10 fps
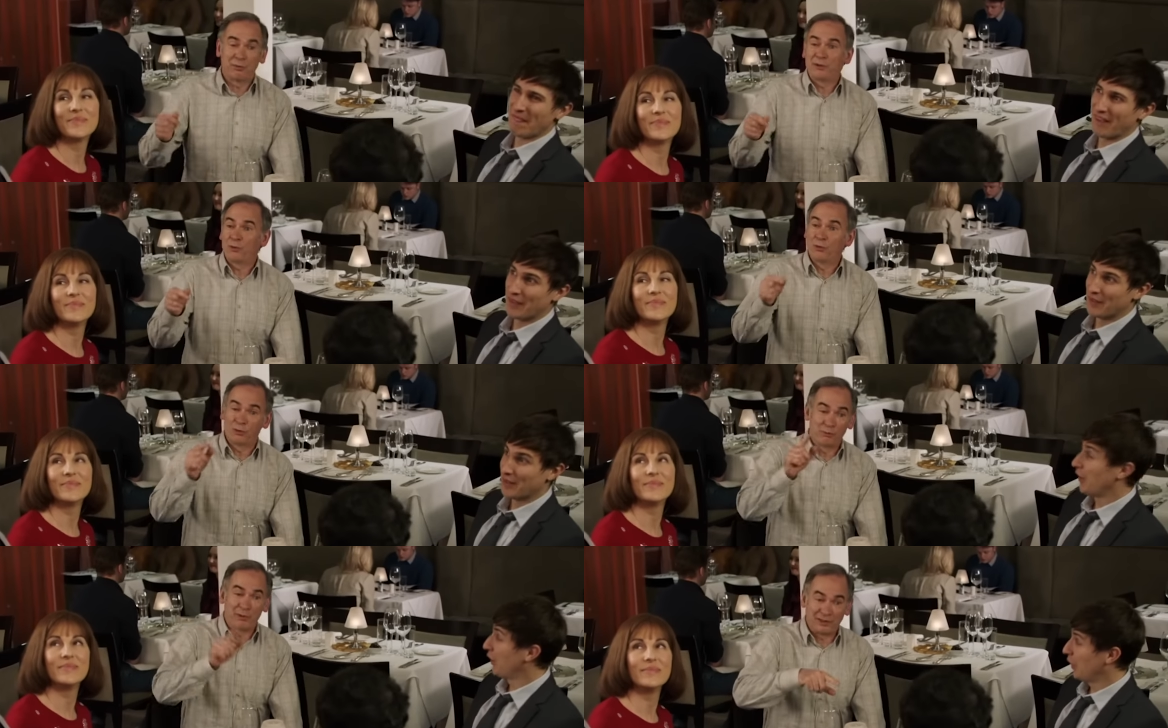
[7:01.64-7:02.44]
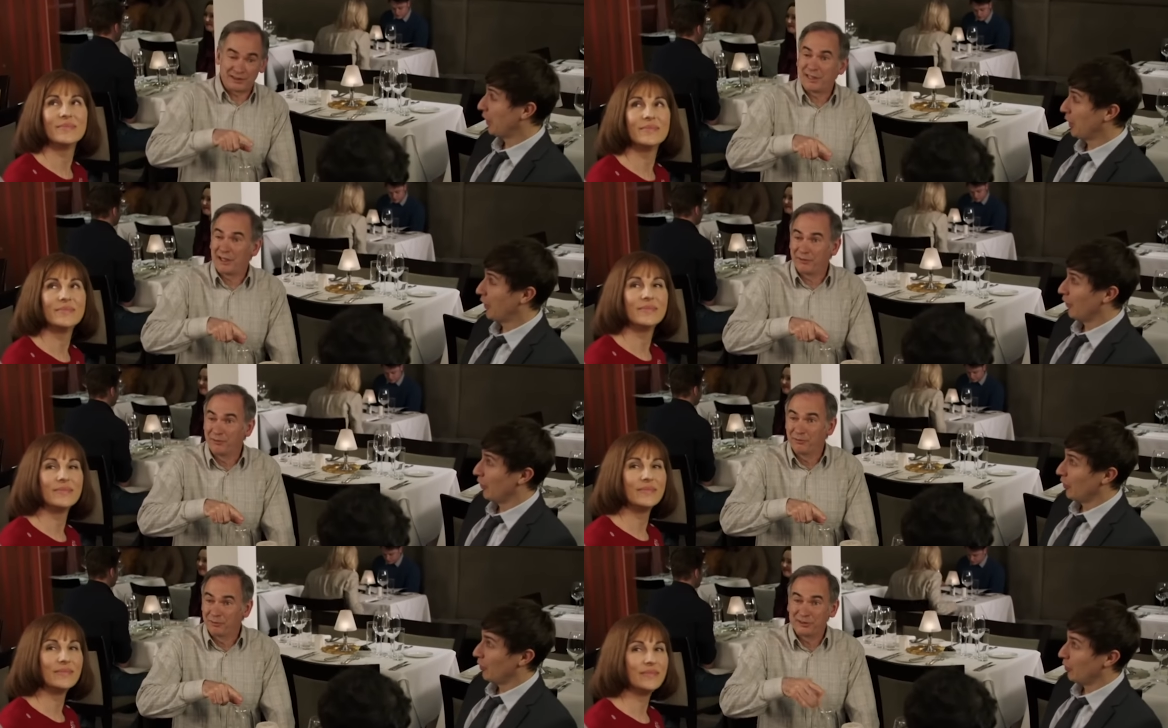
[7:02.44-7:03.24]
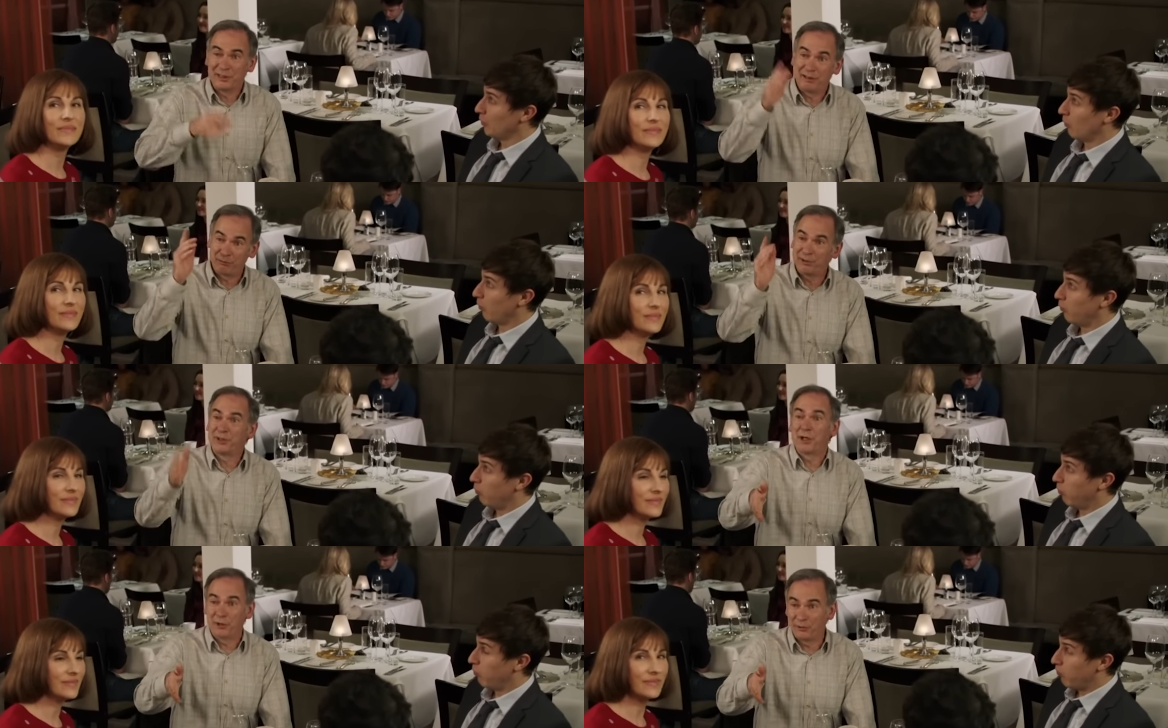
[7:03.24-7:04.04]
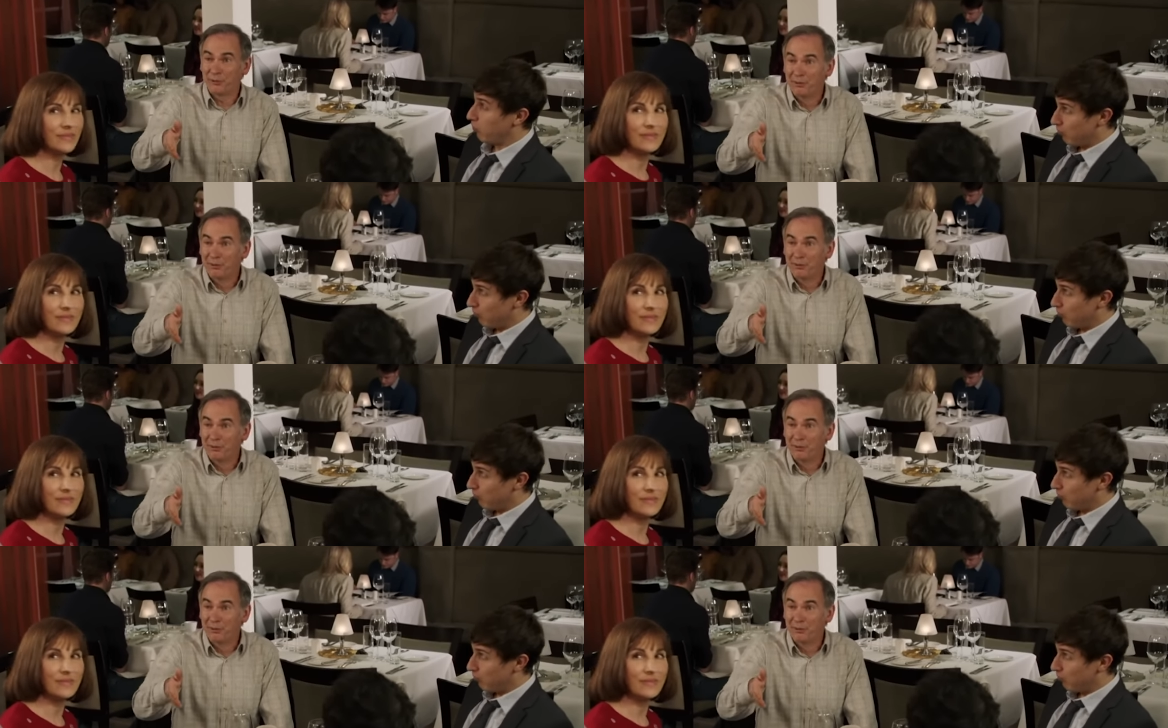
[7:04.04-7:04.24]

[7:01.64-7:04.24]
Speaker 1: we thought my son was in love with you,